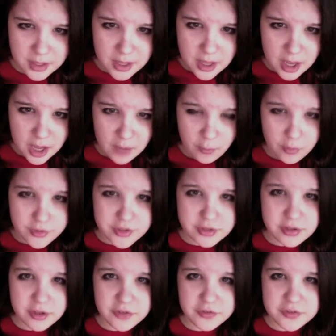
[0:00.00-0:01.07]
I watch a
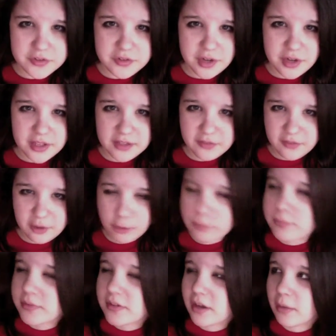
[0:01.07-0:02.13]
lot of Australian
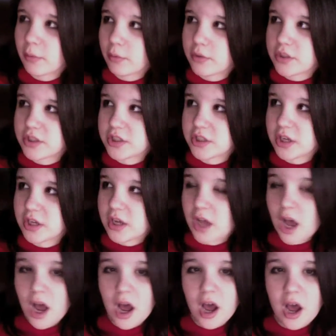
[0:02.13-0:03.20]
films. I watch
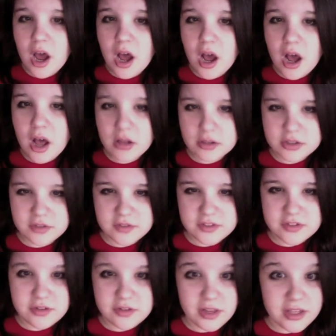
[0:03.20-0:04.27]
a lot of
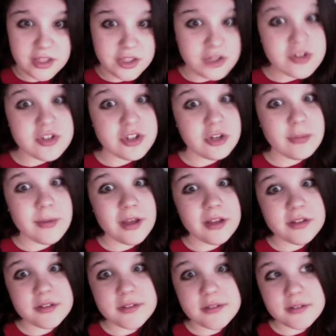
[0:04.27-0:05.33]
Australian
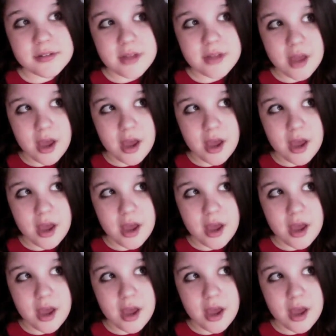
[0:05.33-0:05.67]
YouTubers.